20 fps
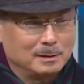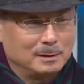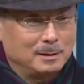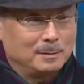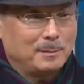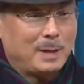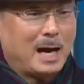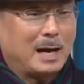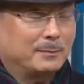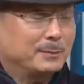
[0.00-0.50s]

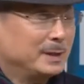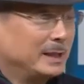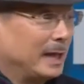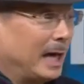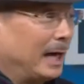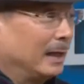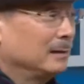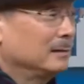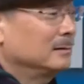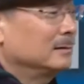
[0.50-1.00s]
For
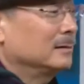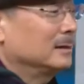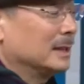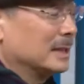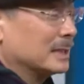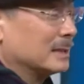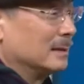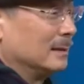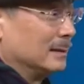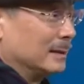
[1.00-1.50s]
example,
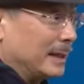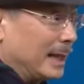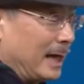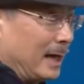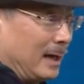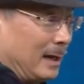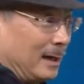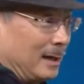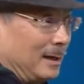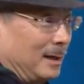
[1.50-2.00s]
let's
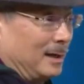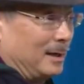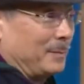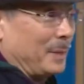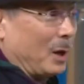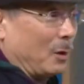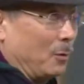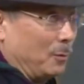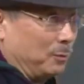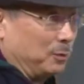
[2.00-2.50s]
say you ate a
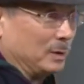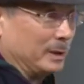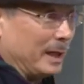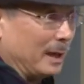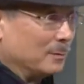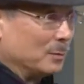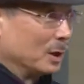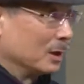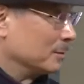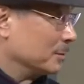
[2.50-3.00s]
meal
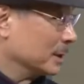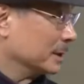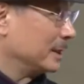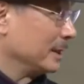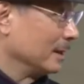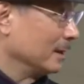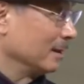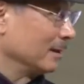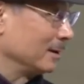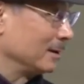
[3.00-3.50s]
when you were
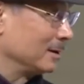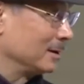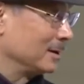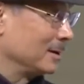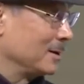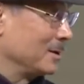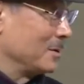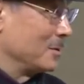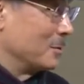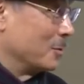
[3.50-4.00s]
hungry.
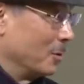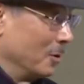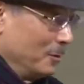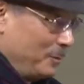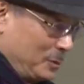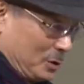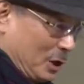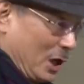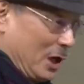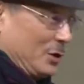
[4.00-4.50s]
The
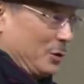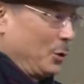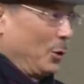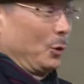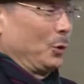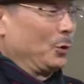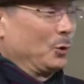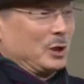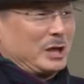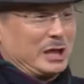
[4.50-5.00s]
meal would be
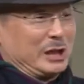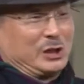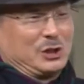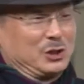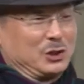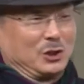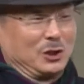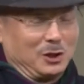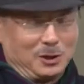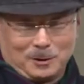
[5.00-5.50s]
very
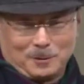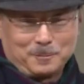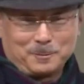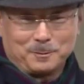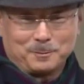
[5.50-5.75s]
effective.